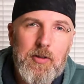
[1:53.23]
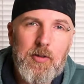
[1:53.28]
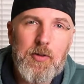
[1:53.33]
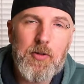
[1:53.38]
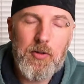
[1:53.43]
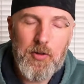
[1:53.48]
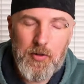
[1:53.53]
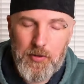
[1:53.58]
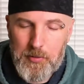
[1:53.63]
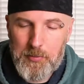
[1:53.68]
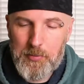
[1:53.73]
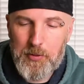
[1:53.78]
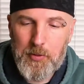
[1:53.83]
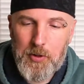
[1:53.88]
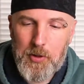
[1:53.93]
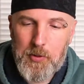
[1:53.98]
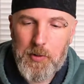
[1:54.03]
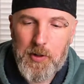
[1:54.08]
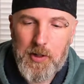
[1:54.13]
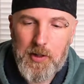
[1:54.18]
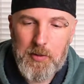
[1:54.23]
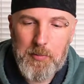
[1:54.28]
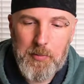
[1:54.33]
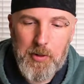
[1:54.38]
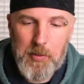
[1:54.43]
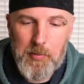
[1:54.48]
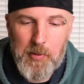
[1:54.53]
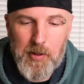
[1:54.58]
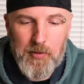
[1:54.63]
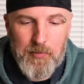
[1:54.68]
All of them will require a
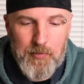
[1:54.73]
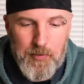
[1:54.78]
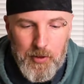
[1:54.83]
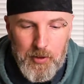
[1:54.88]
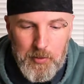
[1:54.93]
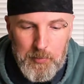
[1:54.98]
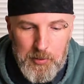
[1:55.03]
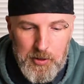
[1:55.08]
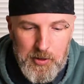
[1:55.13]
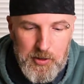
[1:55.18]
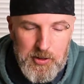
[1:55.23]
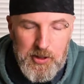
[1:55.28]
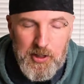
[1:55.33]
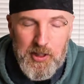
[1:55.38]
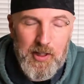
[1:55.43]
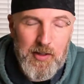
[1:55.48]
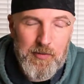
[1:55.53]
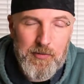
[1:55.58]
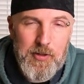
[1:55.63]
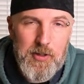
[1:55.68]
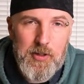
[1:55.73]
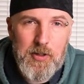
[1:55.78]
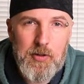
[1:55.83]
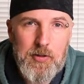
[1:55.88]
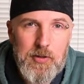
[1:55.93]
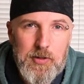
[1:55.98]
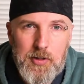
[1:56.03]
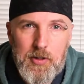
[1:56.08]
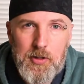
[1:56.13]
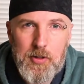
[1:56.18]
mobile phone because you have to
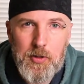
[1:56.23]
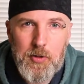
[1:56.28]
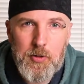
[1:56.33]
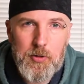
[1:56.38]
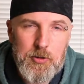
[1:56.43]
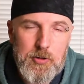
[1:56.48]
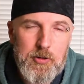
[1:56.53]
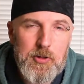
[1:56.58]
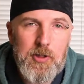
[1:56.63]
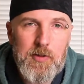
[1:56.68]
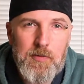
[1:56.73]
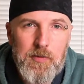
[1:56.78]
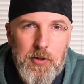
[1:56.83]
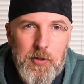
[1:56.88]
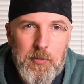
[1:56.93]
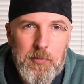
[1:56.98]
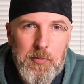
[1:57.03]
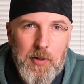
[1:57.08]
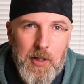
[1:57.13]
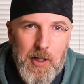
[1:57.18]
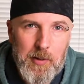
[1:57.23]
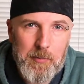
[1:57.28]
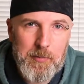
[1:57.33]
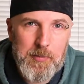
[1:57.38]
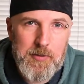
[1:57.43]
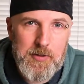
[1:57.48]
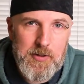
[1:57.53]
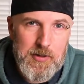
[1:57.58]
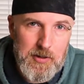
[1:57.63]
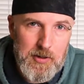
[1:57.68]
use the Google Street View app
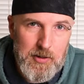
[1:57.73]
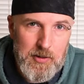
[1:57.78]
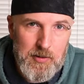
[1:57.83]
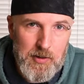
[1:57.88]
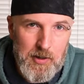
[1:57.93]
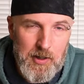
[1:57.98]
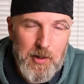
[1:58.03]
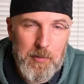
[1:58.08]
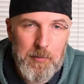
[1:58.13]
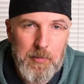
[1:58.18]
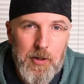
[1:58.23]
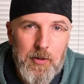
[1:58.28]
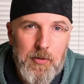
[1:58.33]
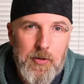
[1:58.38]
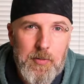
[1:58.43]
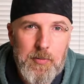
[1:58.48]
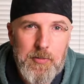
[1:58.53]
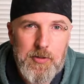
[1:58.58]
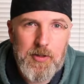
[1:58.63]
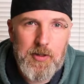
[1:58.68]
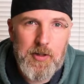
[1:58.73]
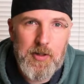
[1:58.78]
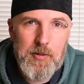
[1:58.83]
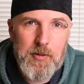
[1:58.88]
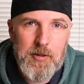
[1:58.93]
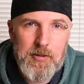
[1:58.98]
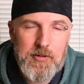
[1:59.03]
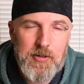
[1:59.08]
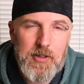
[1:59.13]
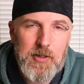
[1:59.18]
to upload them to
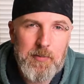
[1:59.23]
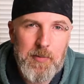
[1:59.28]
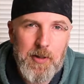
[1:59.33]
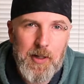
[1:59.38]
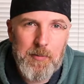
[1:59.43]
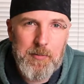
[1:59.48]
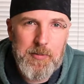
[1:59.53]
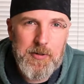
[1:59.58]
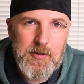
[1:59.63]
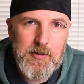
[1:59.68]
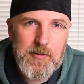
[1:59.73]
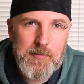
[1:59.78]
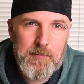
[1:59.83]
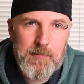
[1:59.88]
the street maps.